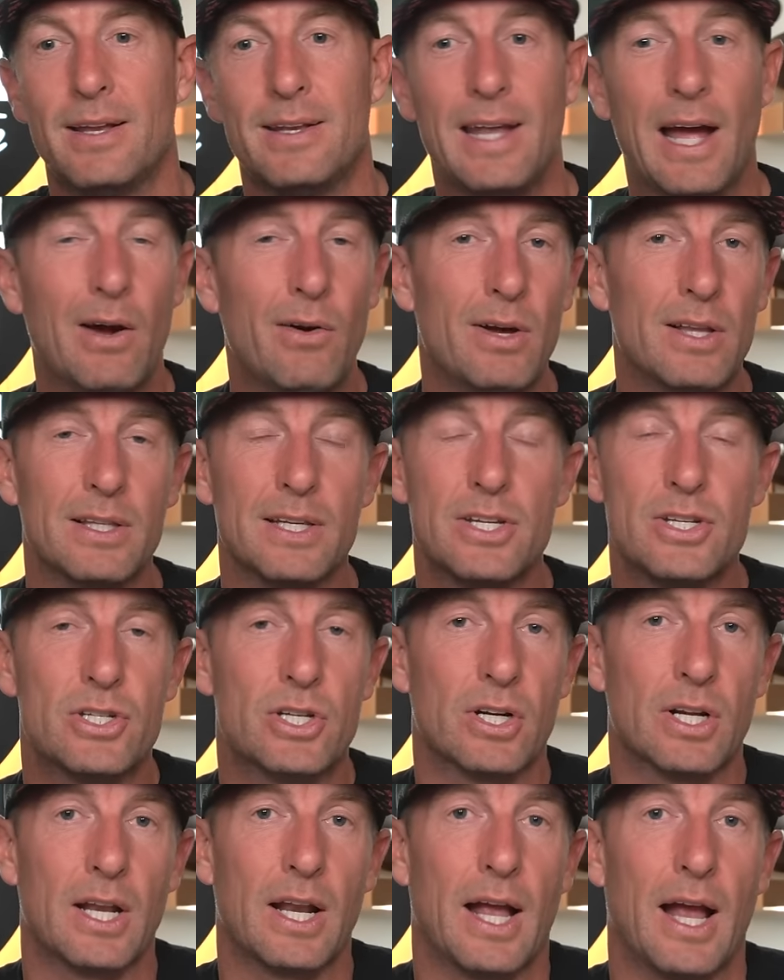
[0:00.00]
Now, at
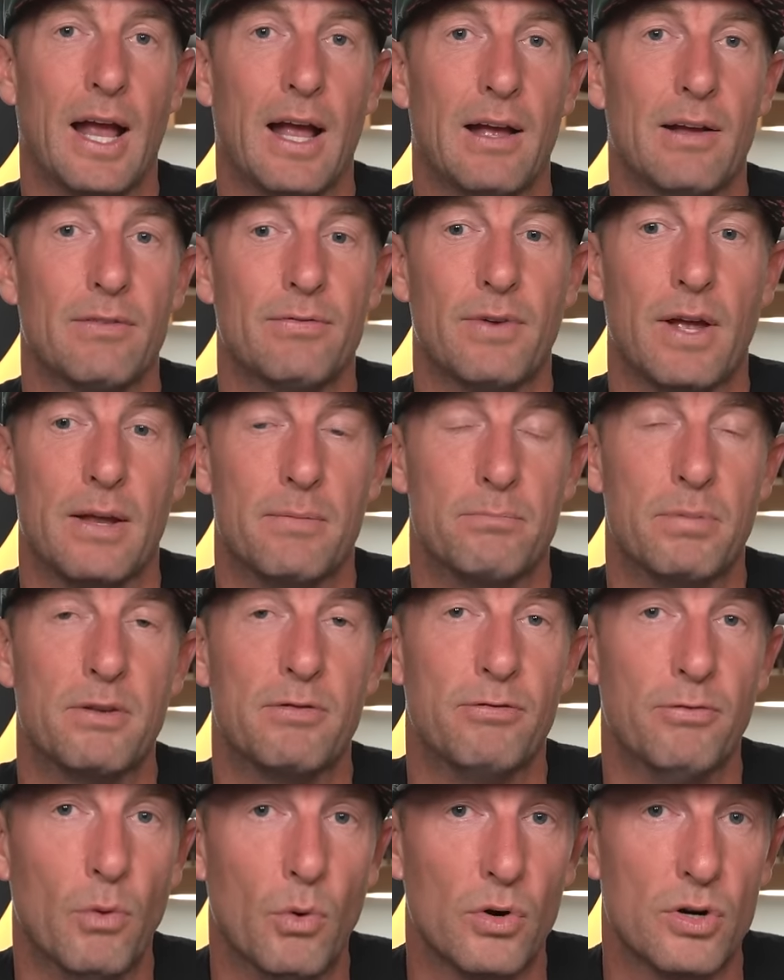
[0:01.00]
least you're going to have and
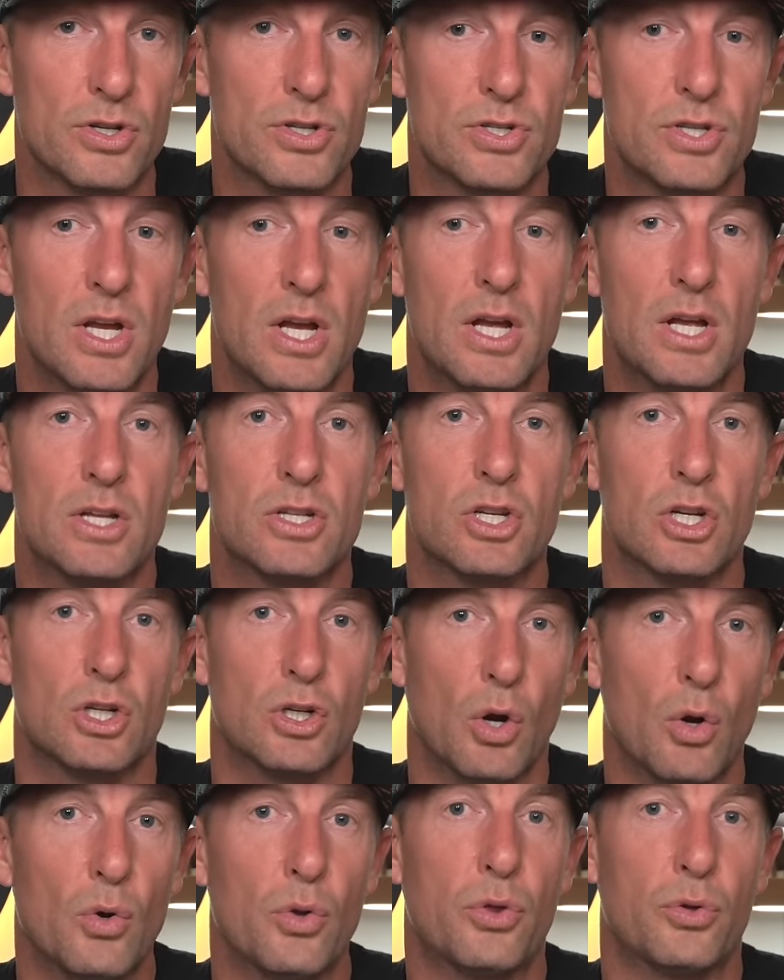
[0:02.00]
be forced to
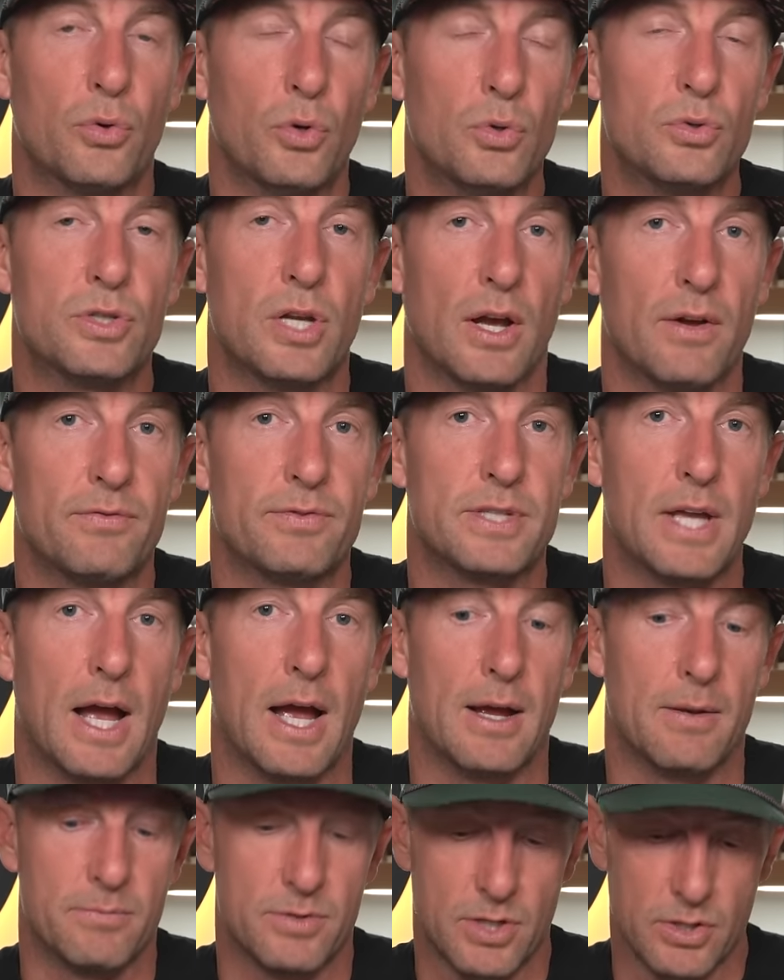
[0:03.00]
go through tough
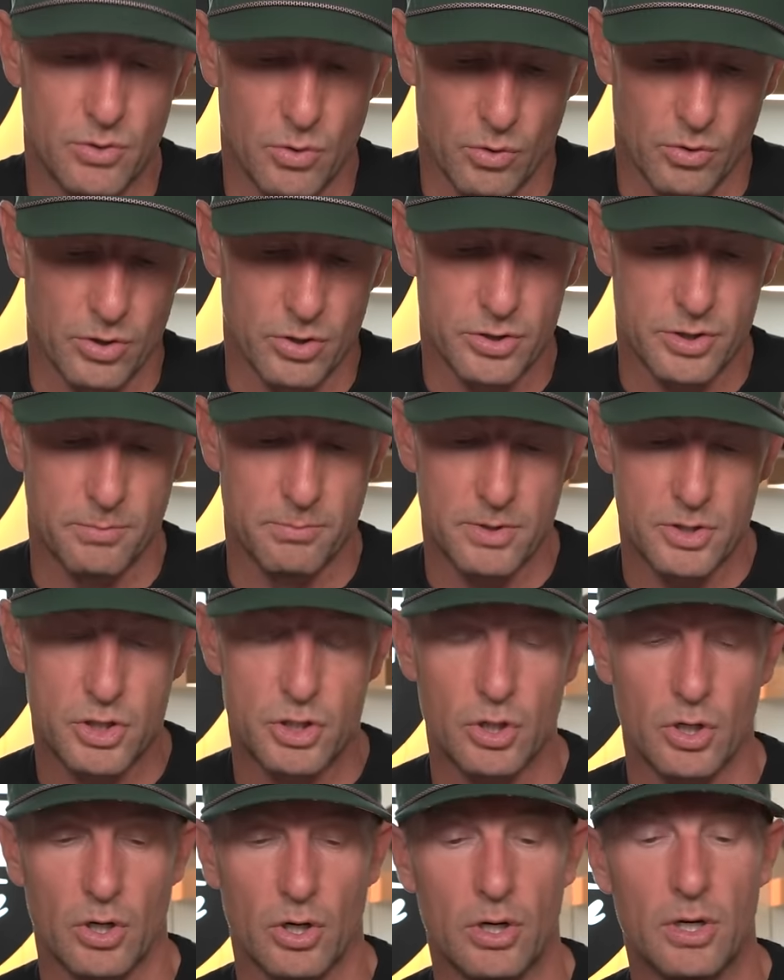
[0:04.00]
times in order to
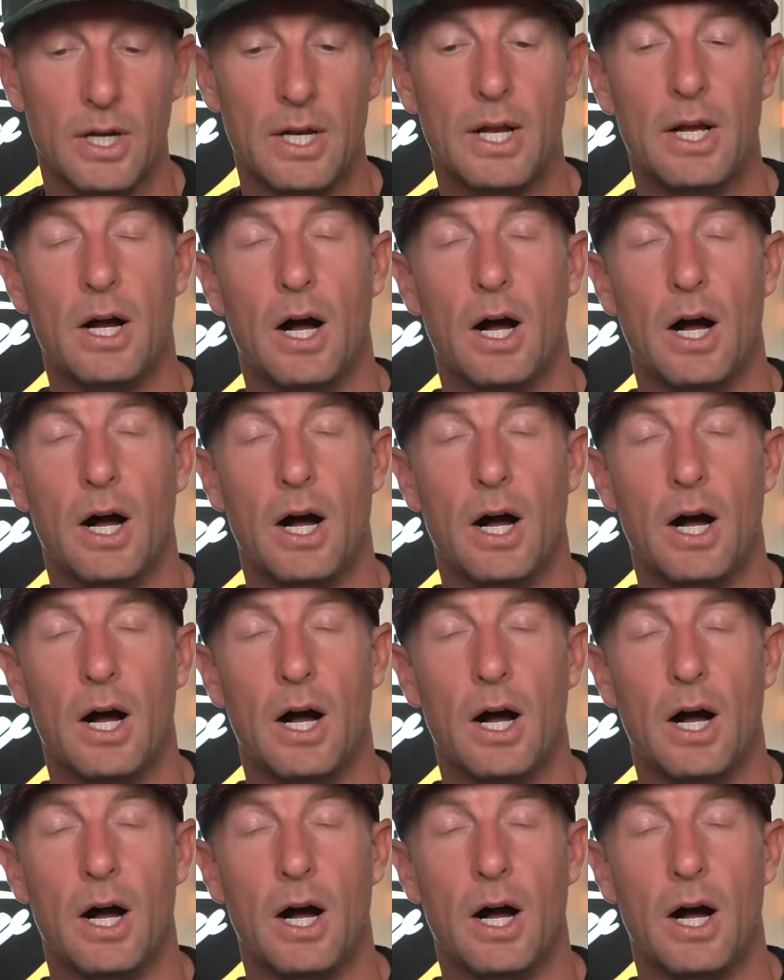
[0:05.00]
mature.